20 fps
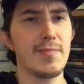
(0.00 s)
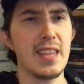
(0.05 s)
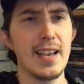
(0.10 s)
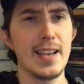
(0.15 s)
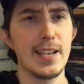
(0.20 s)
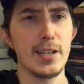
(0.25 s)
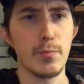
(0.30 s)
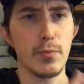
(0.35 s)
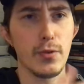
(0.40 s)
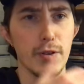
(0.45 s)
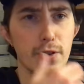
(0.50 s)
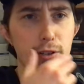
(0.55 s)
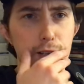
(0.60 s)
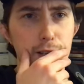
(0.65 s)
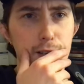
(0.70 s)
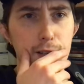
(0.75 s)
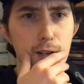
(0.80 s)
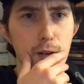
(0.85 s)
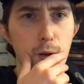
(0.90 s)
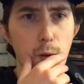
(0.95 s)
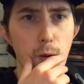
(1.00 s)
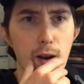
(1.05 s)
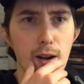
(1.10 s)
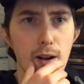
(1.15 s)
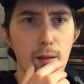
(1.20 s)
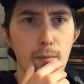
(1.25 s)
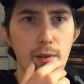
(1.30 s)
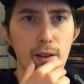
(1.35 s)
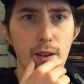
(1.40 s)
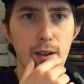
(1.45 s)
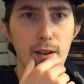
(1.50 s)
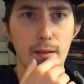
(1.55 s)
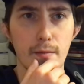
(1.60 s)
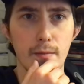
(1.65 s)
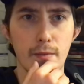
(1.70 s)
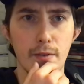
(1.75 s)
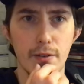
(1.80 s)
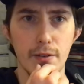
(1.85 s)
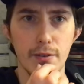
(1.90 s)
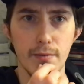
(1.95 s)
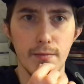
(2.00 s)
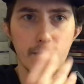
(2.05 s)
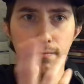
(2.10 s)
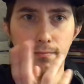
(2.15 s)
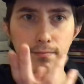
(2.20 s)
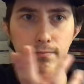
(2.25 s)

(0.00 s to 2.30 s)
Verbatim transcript: has persisted quite a bit, and there's